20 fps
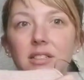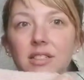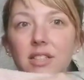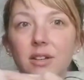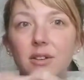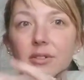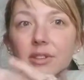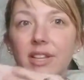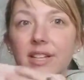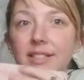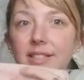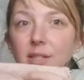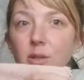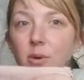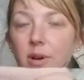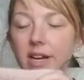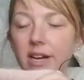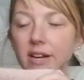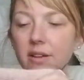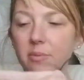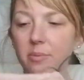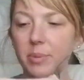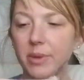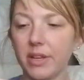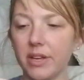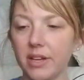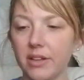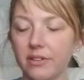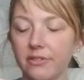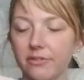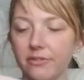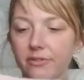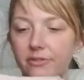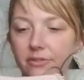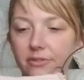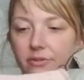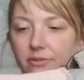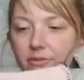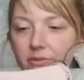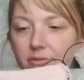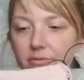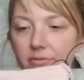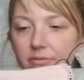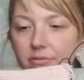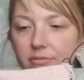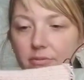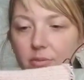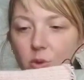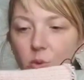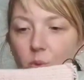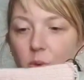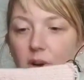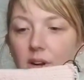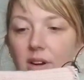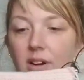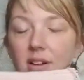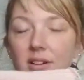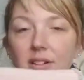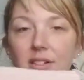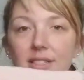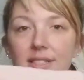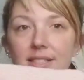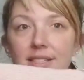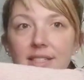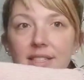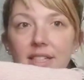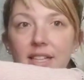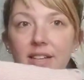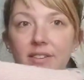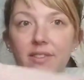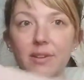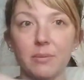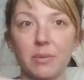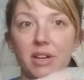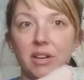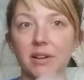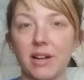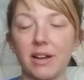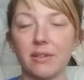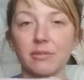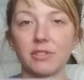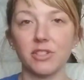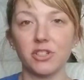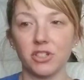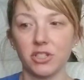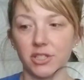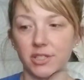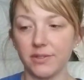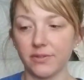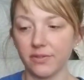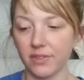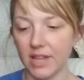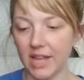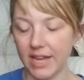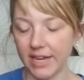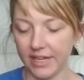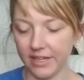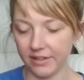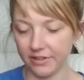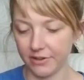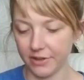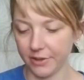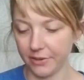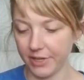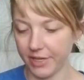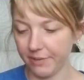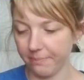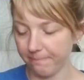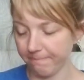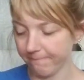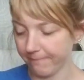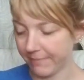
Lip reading: So that's quite a bit of work on a sleeve. I mean, I was just flying through it.